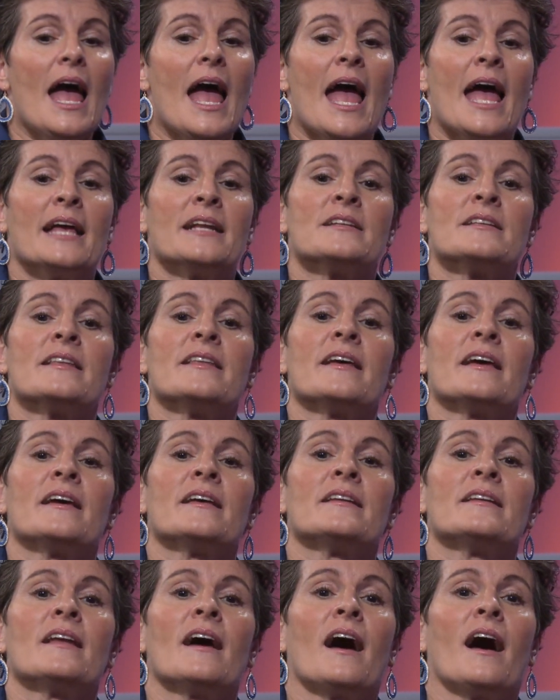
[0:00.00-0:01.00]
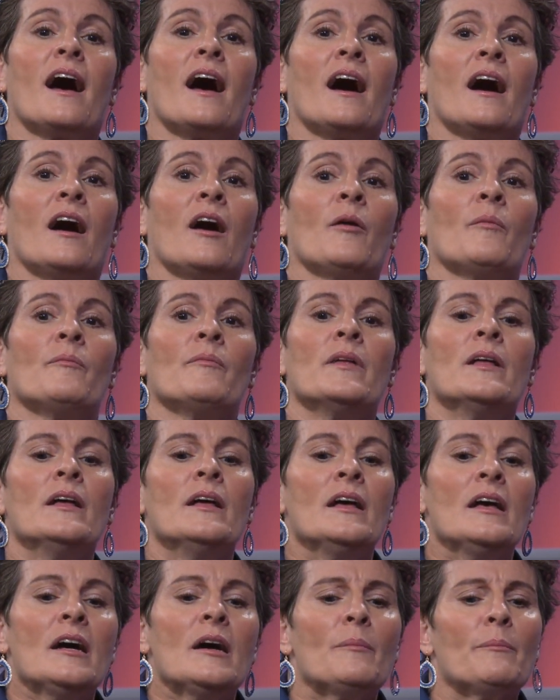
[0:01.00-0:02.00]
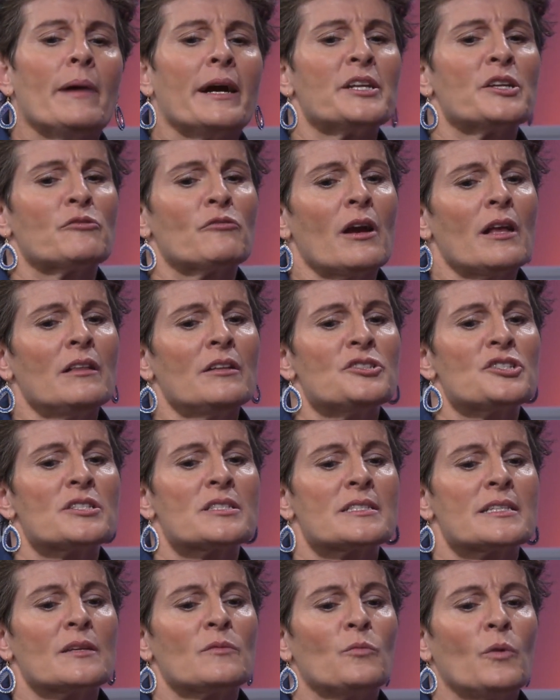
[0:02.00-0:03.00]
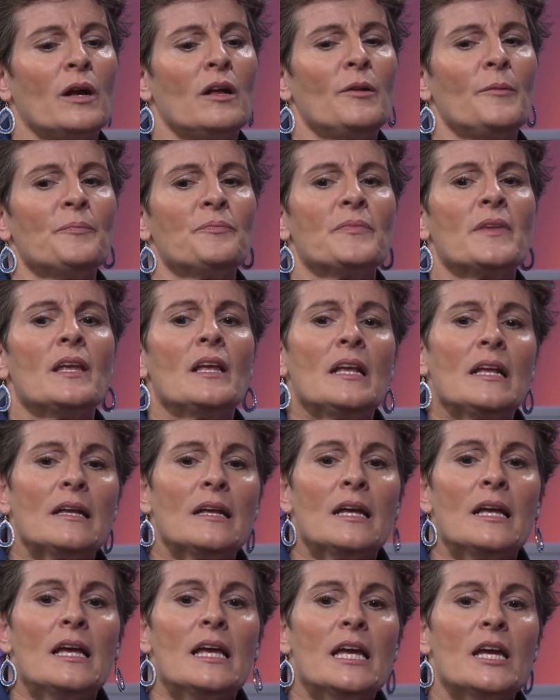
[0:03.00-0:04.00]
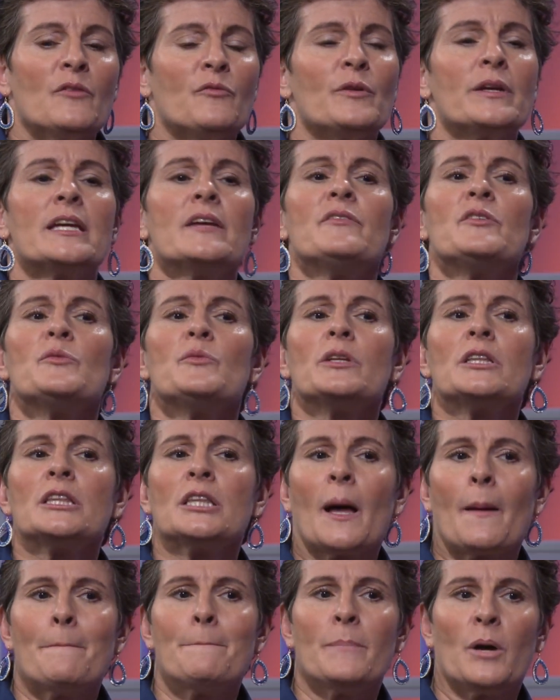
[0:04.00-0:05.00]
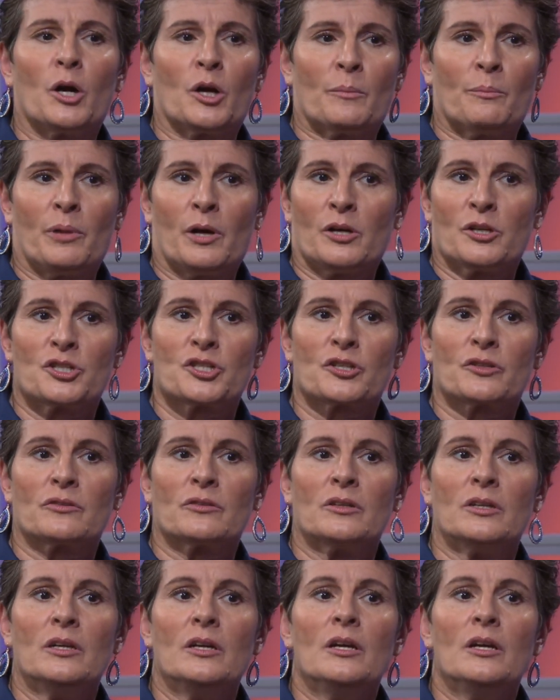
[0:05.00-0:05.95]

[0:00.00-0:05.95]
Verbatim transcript: And then um, my neurologist said, Well, if we give you a lumbar puncture,